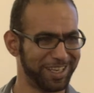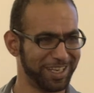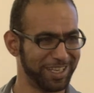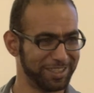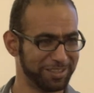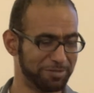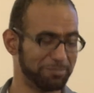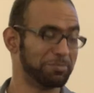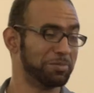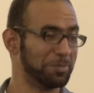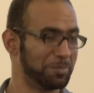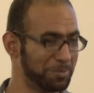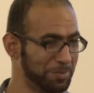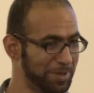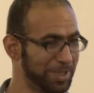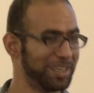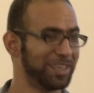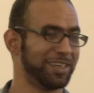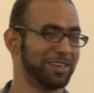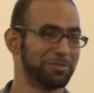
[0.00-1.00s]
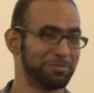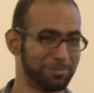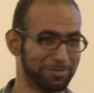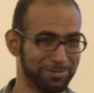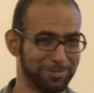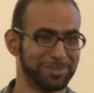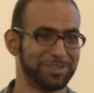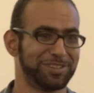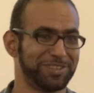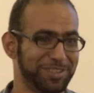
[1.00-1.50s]
And we,
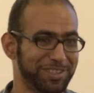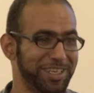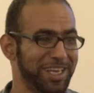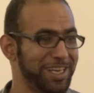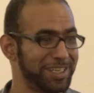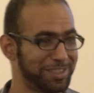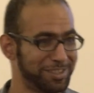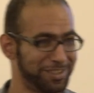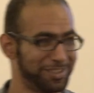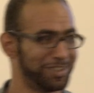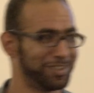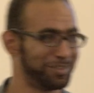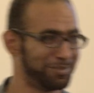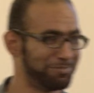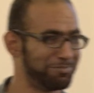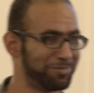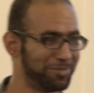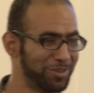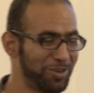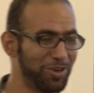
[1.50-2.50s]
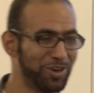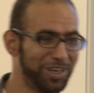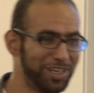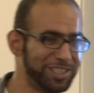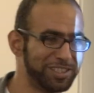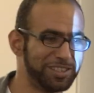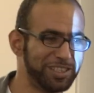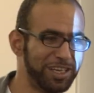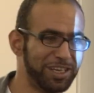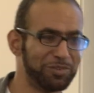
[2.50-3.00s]
yes, go
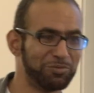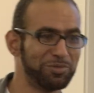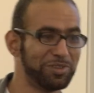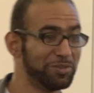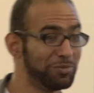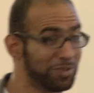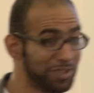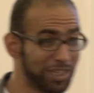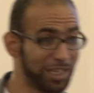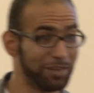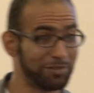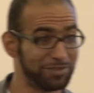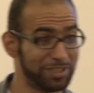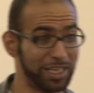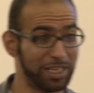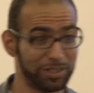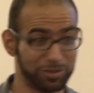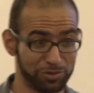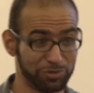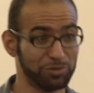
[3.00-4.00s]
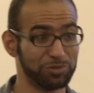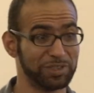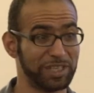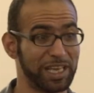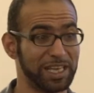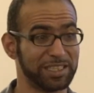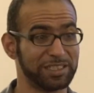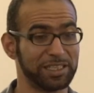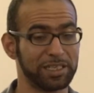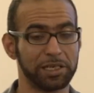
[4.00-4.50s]
ahead, yeah, we would love that, do
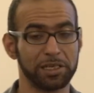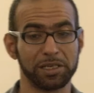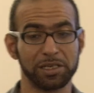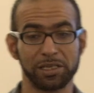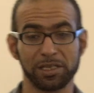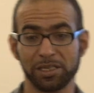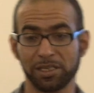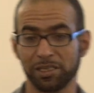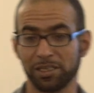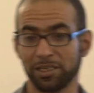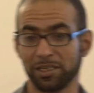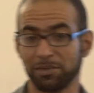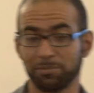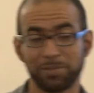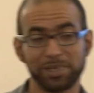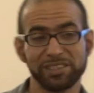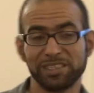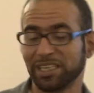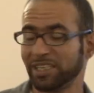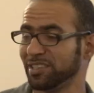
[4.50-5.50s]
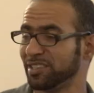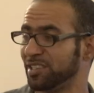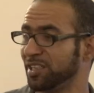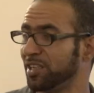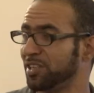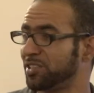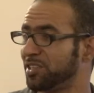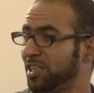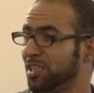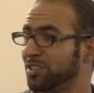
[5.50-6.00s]
that. But then
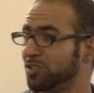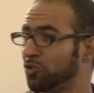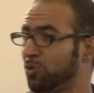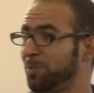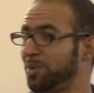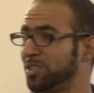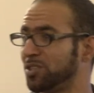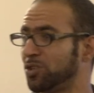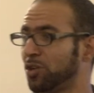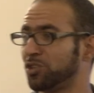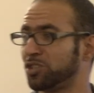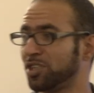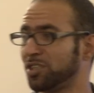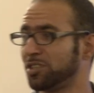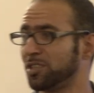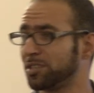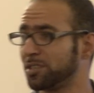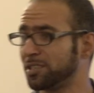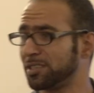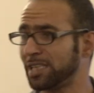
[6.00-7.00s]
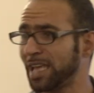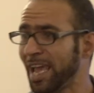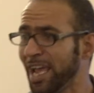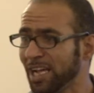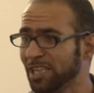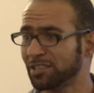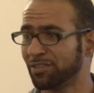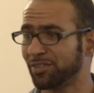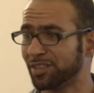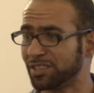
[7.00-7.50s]
they turn to be social justice
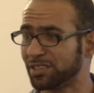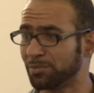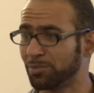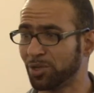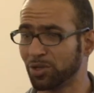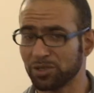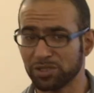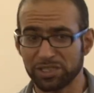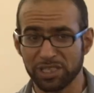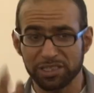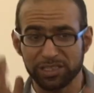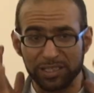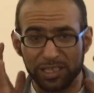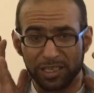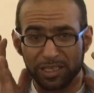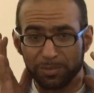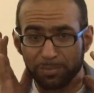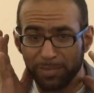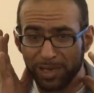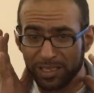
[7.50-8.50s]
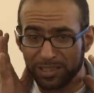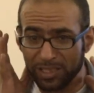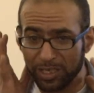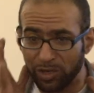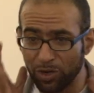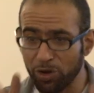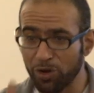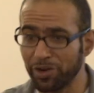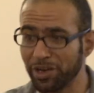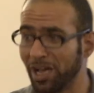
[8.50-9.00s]
activist because they see it by their
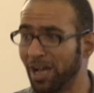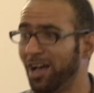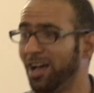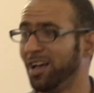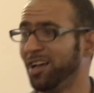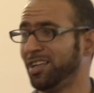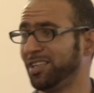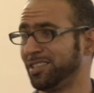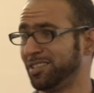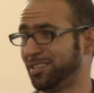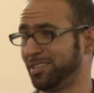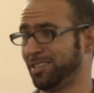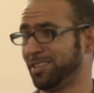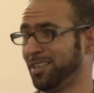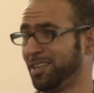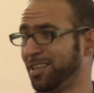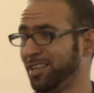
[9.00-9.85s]
own eyes.